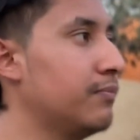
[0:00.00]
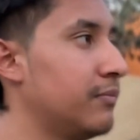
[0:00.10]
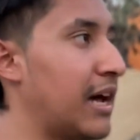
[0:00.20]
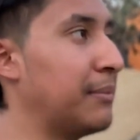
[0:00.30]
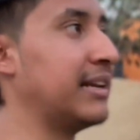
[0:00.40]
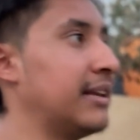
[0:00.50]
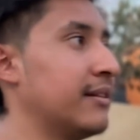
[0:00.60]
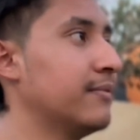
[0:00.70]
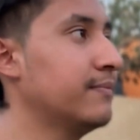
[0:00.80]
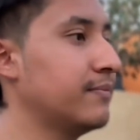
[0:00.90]
I mean,
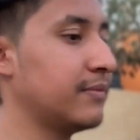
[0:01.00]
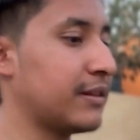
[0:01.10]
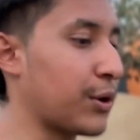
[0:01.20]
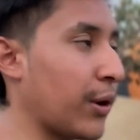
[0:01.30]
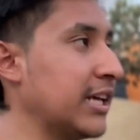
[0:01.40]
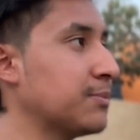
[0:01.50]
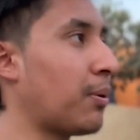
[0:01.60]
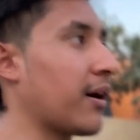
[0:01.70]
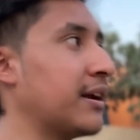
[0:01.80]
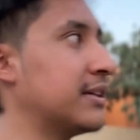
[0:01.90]
the crazy
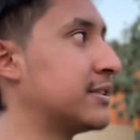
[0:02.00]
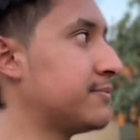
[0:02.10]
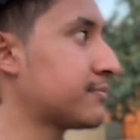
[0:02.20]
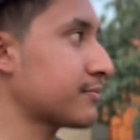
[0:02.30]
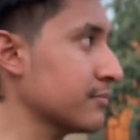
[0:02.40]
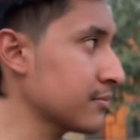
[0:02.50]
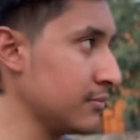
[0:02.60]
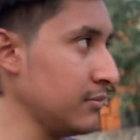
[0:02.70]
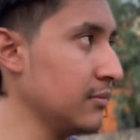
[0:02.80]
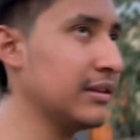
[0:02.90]
part is
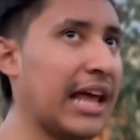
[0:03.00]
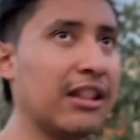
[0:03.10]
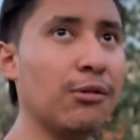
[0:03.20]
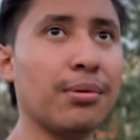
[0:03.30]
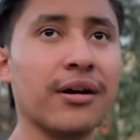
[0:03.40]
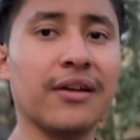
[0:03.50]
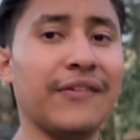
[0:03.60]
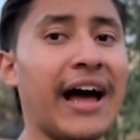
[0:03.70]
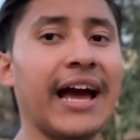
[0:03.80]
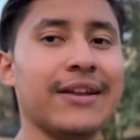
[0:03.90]
that little bird could have
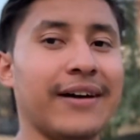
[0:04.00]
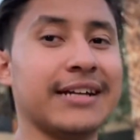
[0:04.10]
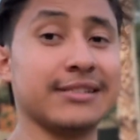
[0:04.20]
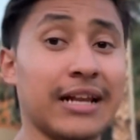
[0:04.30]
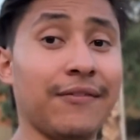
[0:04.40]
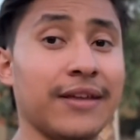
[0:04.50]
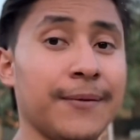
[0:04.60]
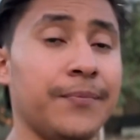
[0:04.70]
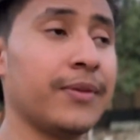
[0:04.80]
died if I just left it.